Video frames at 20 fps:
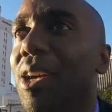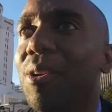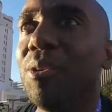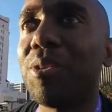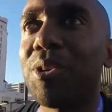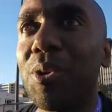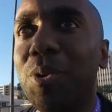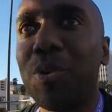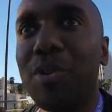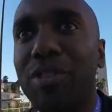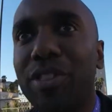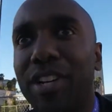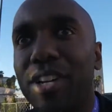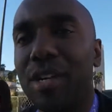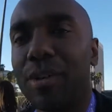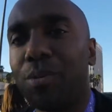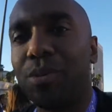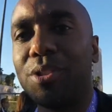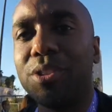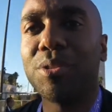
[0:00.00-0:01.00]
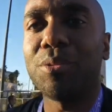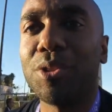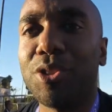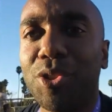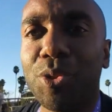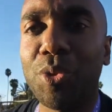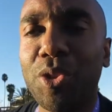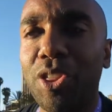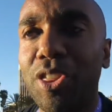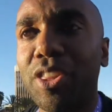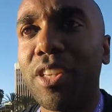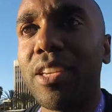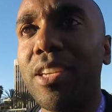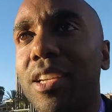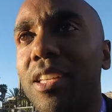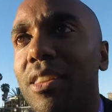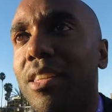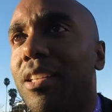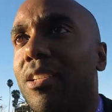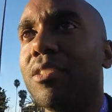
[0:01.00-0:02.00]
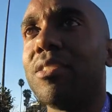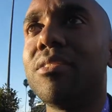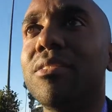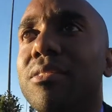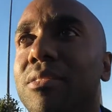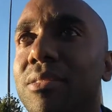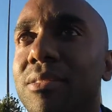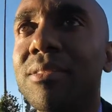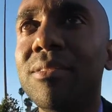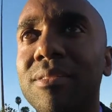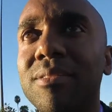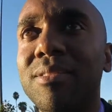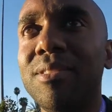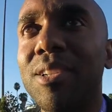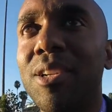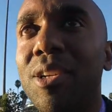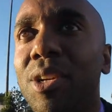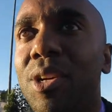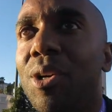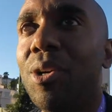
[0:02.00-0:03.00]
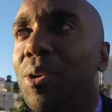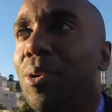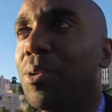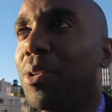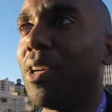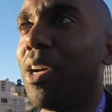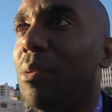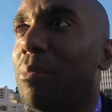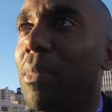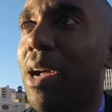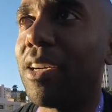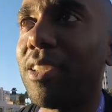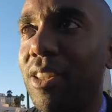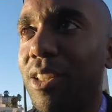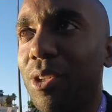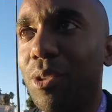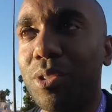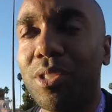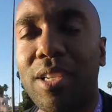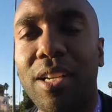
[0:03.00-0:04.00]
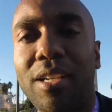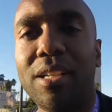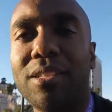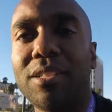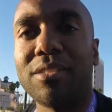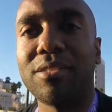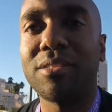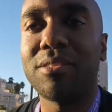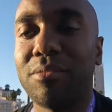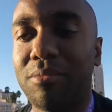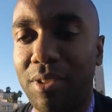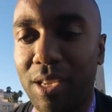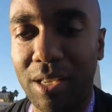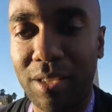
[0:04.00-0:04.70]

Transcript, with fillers: We'll go in there, we'll do the thing, and then we'll head back to the hotel and